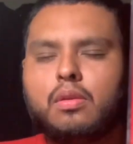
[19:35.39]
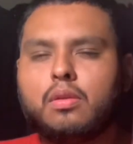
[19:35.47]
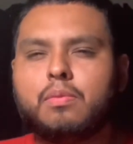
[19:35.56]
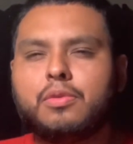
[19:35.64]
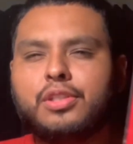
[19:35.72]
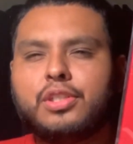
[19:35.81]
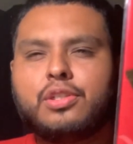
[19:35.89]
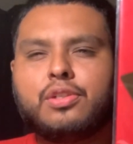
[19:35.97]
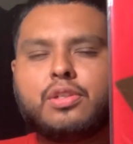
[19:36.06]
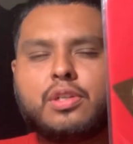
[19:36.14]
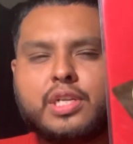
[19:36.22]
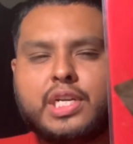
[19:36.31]
The musicians
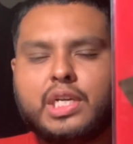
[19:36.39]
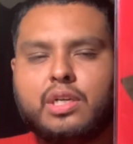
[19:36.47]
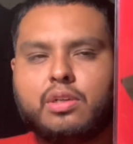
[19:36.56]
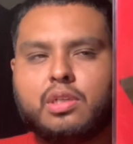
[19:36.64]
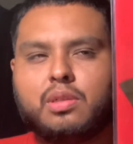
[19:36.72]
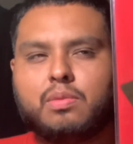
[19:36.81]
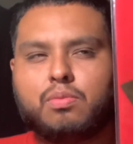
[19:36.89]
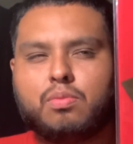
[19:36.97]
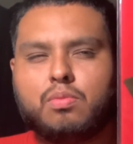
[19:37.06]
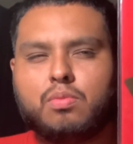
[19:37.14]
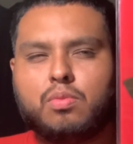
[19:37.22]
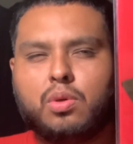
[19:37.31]
on here are
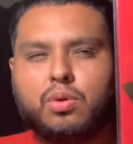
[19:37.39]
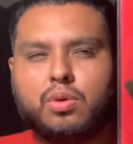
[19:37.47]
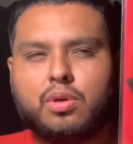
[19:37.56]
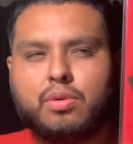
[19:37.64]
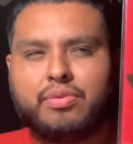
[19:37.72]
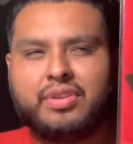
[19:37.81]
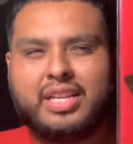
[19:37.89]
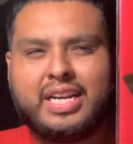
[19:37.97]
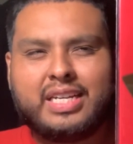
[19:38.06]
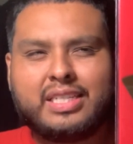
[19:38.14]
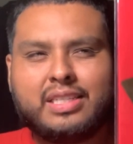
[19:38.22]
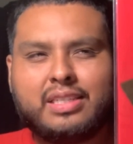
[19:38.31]
more
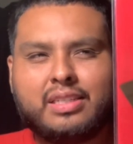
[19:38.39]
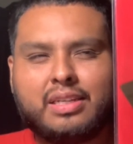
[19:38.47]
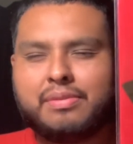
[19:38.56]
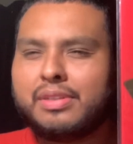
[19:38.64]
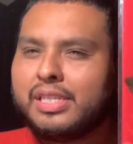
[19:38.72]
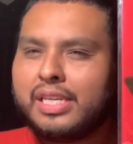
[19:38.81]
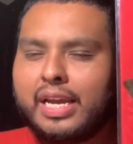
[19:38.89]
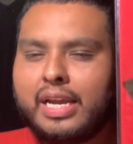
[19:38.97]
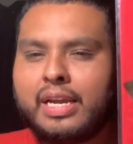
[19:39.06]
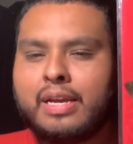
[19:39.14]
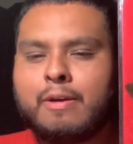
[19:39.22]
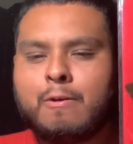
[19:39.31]
relaxed, I would say,
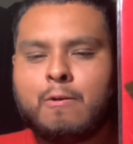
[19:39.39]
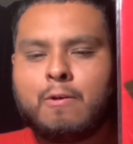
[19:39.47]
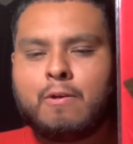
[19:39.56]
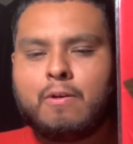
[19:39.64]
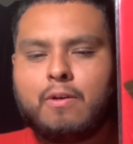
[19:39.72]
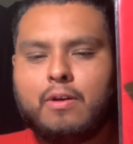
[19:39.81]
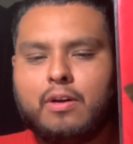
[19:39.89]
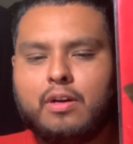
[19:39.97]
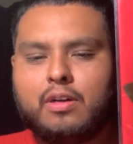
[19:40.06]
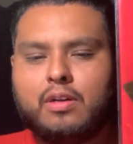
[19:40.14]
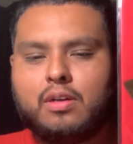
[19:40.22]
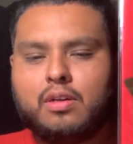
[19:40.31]

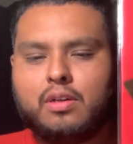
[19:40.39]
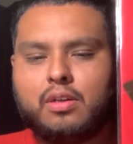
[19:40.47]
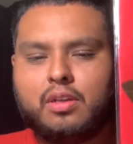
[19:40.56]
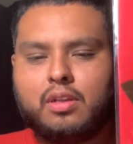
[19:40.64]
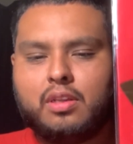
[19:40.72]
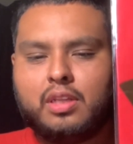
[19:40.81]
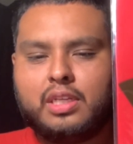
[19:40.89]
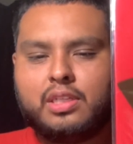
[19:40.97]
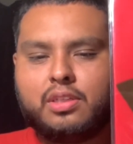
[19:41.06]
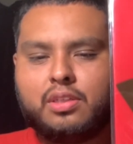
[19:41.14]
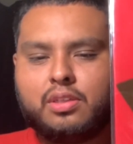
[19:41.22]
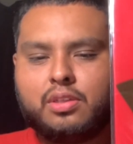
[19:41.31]
on
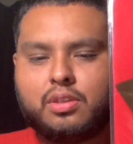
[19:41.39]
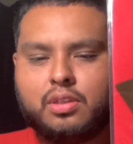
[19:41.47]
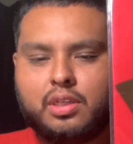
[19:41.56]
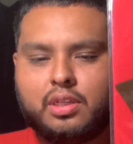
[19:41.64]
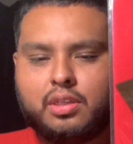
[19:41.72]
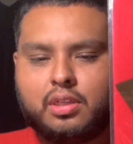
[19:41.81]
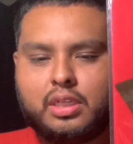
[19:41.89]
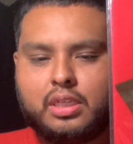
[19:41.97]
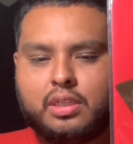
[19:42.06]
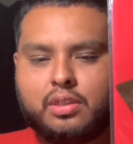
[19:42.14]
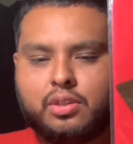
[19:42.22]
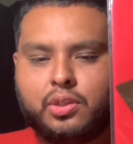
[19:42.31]
these
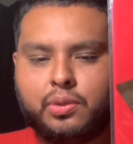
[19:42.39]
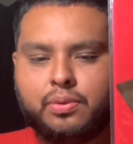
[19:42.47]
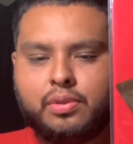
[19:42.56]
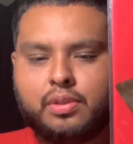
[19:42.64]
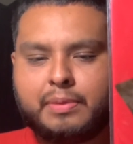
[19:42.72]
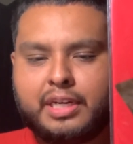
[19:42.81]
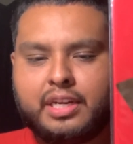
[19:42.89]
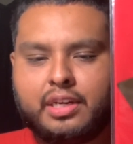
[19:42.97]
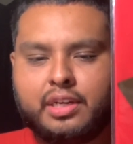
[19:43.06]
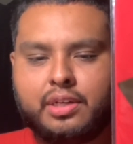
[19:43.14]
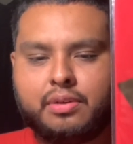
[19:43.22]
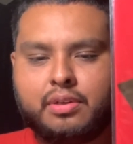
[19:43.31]
tunes, My
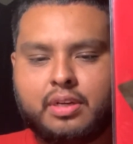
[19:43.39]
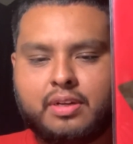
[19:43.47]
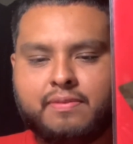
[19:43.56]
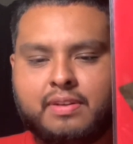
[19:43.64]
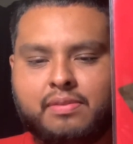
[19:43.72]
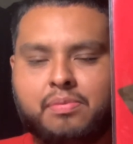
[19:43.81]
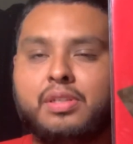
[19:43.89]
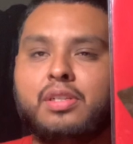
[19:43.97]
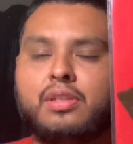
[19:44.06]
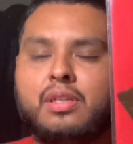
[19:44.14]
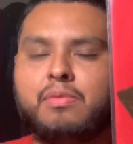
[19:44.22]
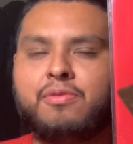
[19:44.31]
Ideal and I've Never Been in
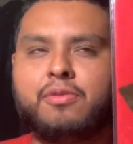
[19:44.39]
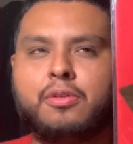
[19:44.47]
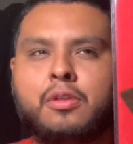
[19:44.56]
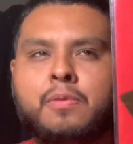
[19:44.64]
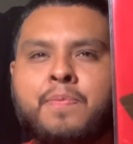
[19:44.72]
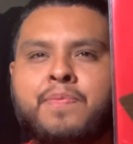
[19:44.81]
Love Before.